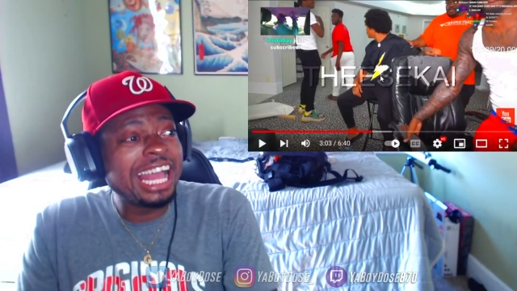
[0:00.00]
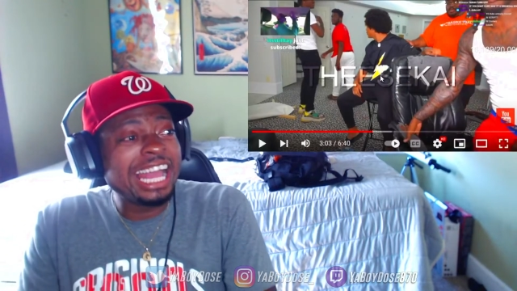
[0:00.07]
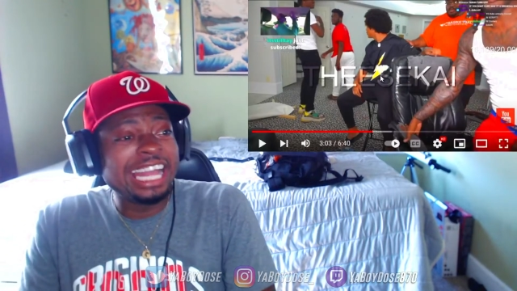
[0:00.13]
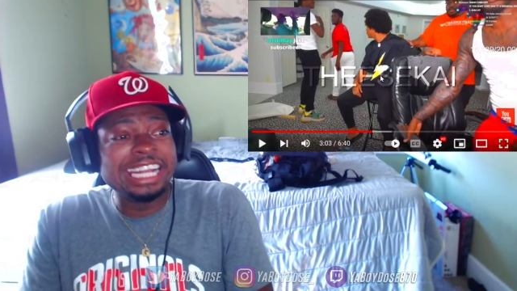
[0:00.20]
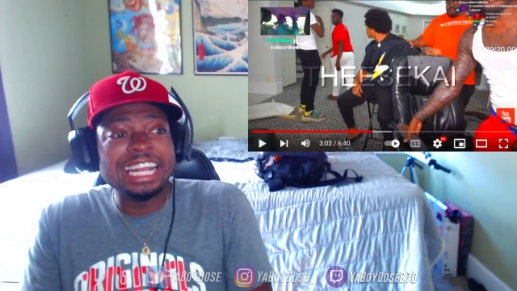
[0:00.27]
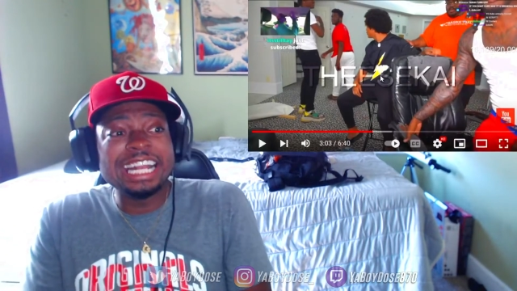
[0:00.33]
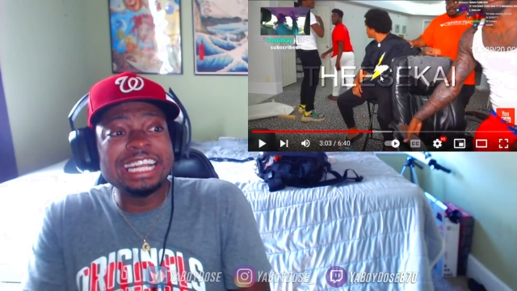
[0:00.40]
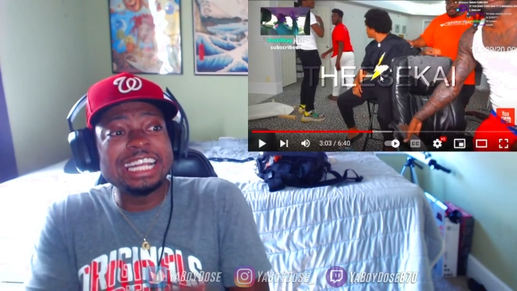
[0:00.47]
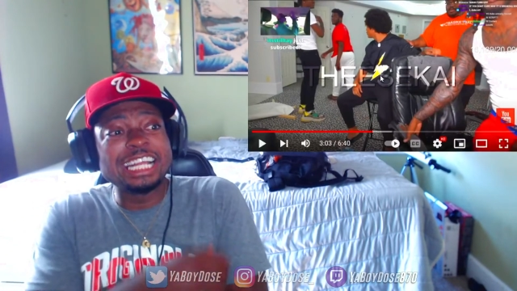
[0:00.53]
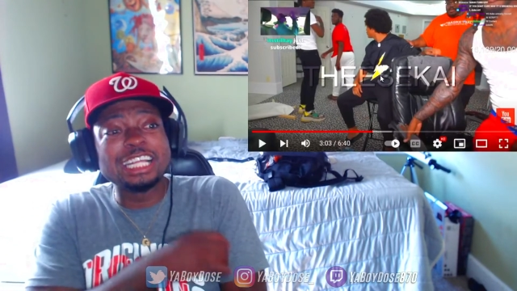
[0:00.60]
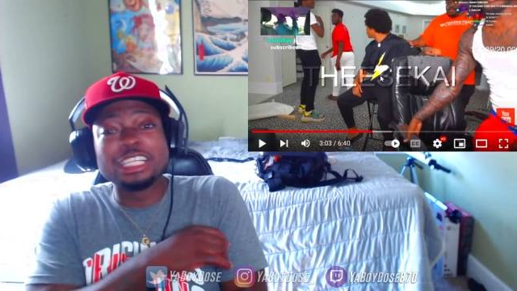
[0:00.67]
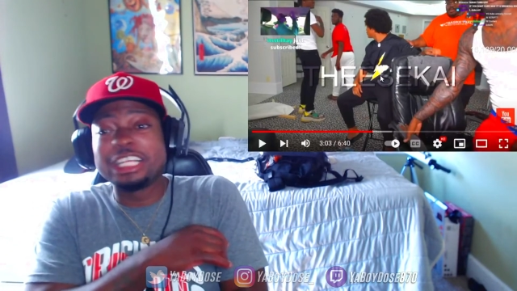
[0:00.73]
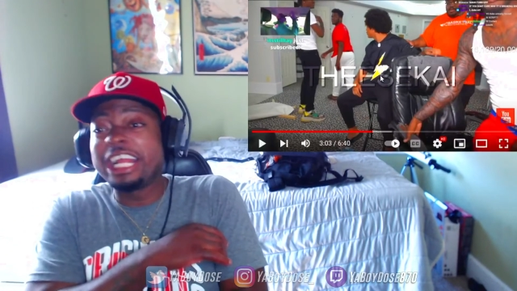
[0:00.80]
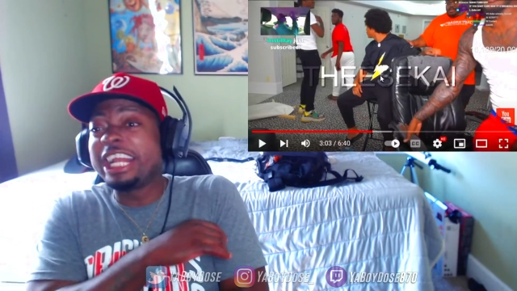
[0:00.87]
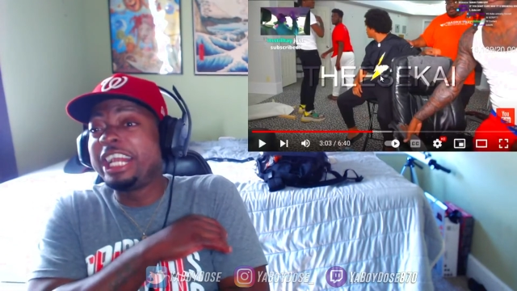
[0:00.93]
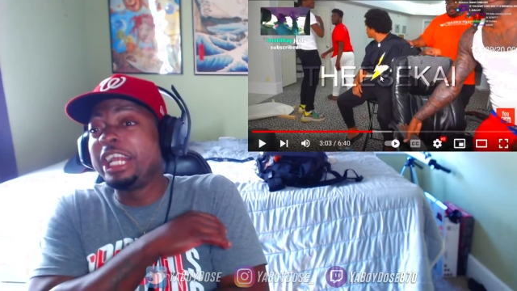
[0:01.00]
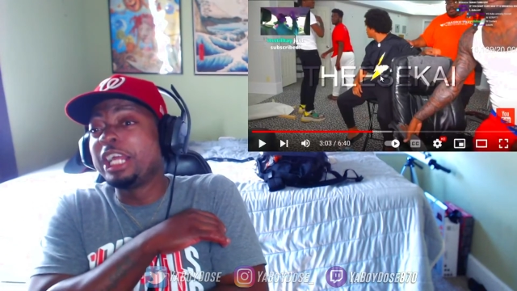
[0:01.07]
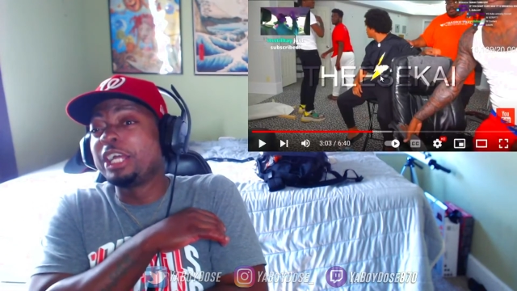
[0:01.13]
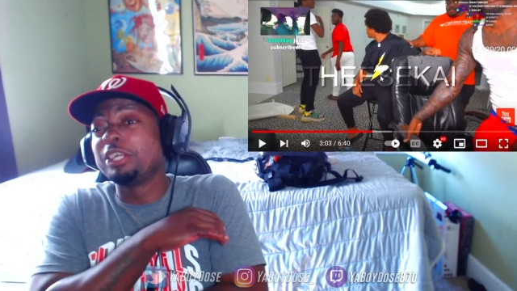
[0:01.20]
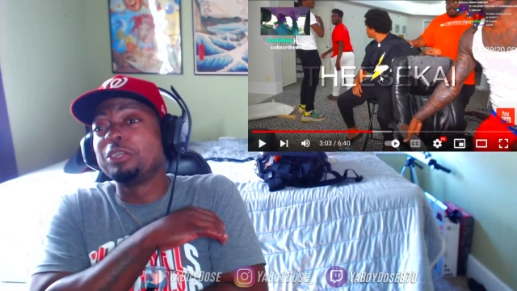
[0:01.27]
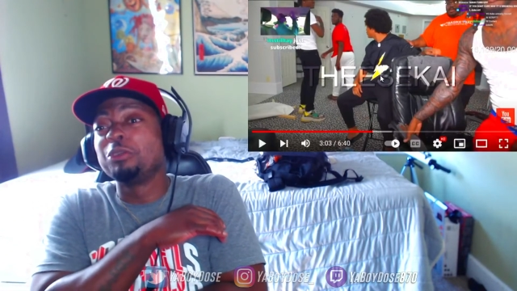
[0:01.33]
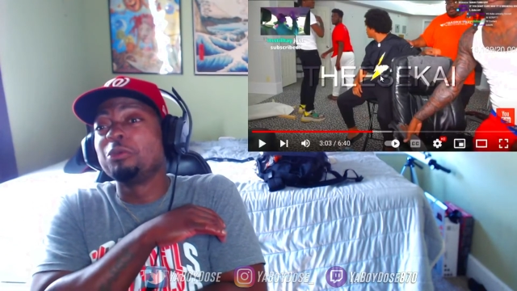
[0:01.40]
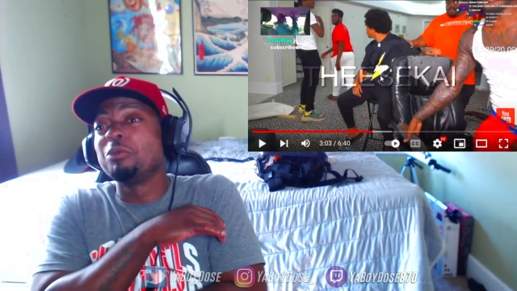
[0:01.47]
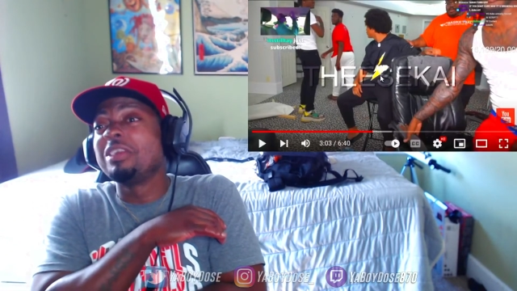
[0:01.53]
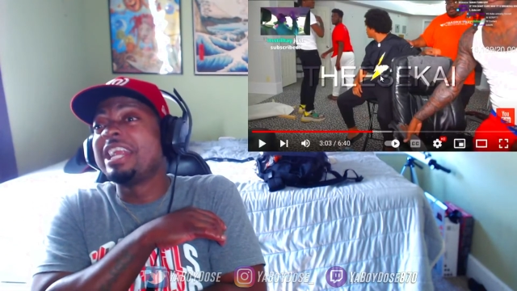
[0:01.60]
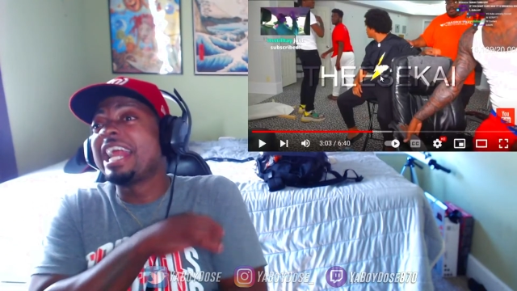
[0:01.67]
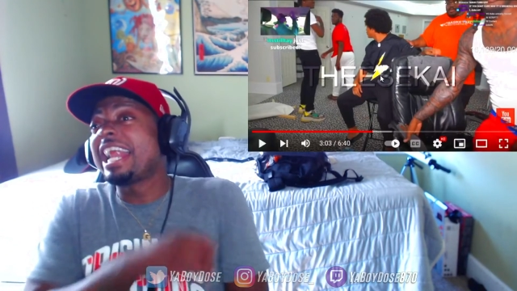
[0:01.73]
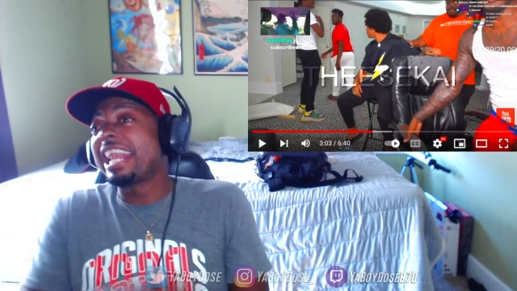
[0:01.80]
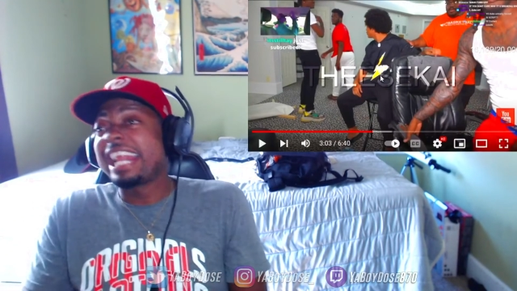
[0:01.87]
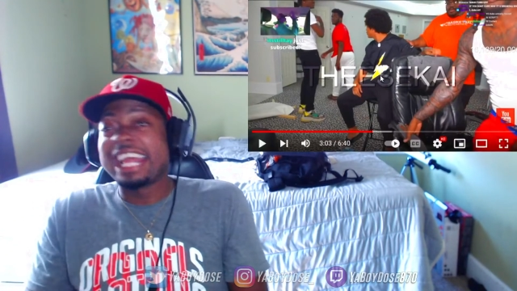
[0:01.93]
that nigga, that nigga do
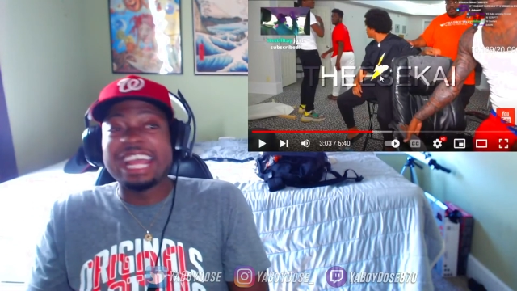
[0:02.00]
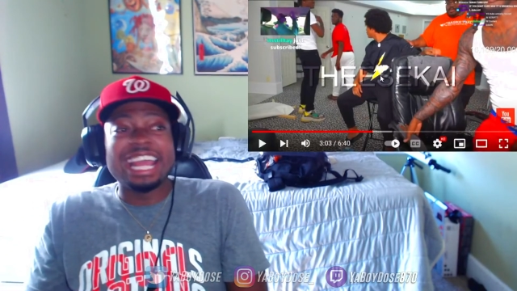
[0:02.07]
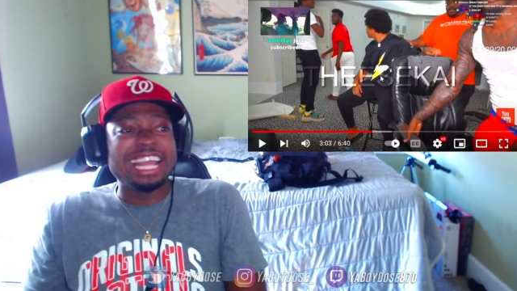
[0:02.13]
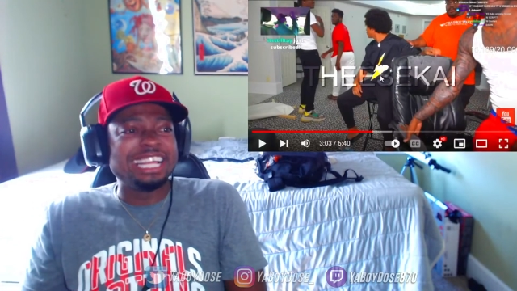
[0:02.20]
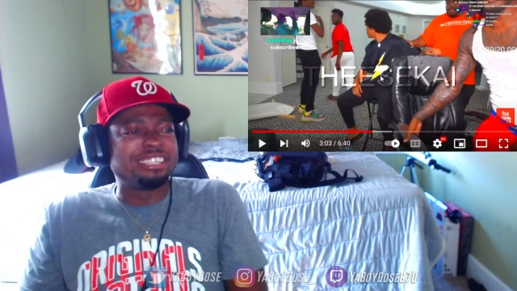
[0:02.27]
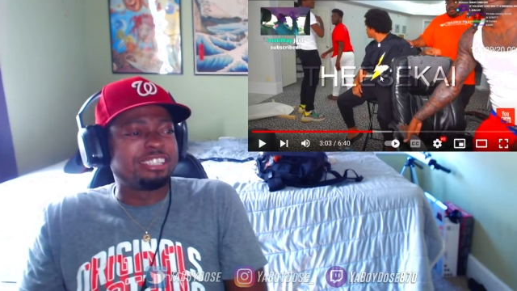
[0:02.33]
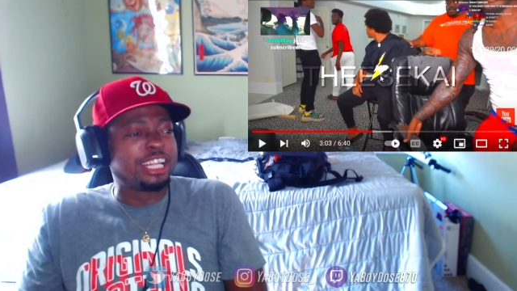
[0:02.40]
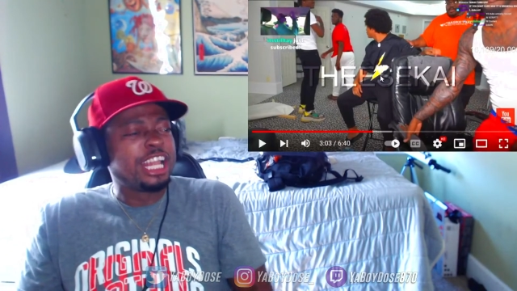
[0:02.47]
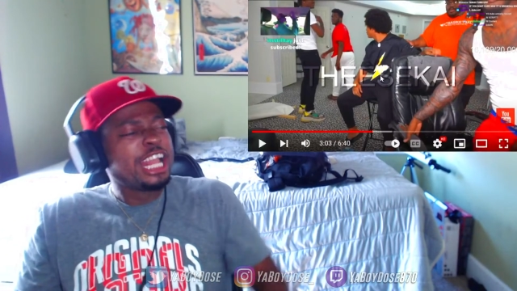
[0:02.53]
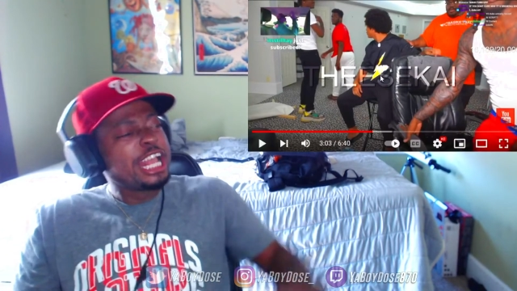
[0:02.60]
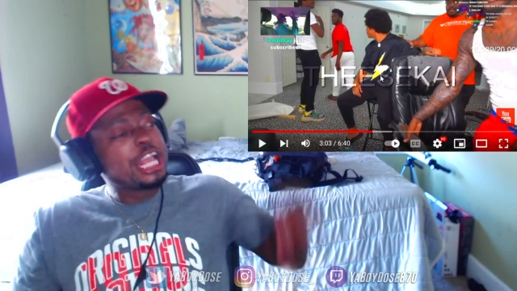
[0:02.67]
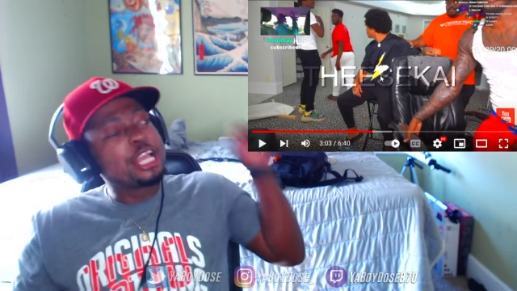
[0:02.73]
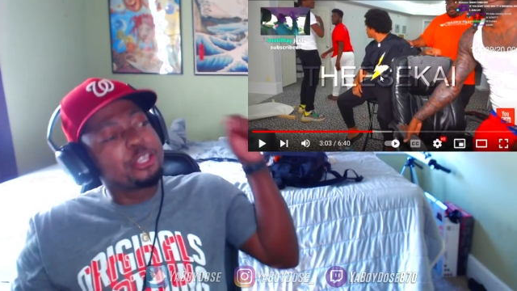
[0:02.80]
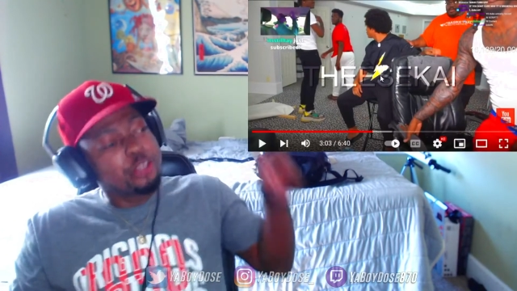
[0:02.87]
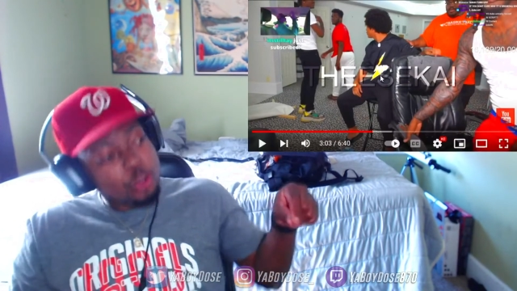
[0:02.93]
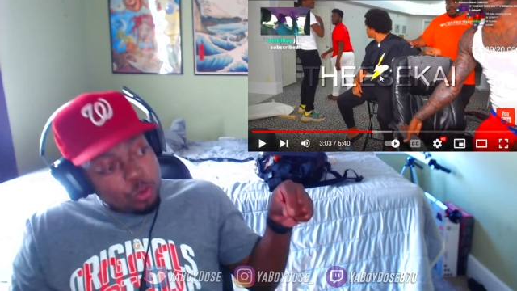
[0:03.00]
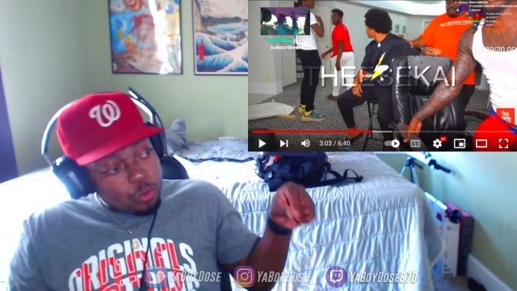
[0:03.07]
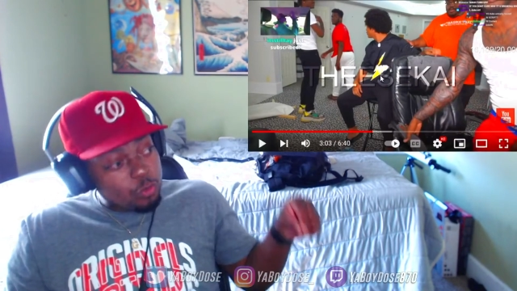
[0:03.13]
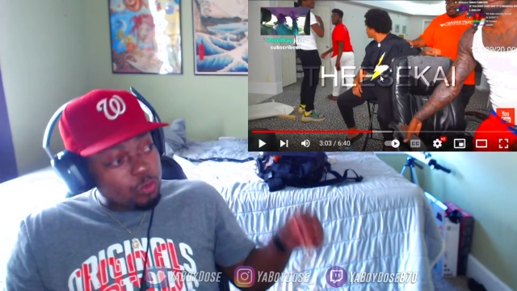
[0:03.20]
not like Asian. And you,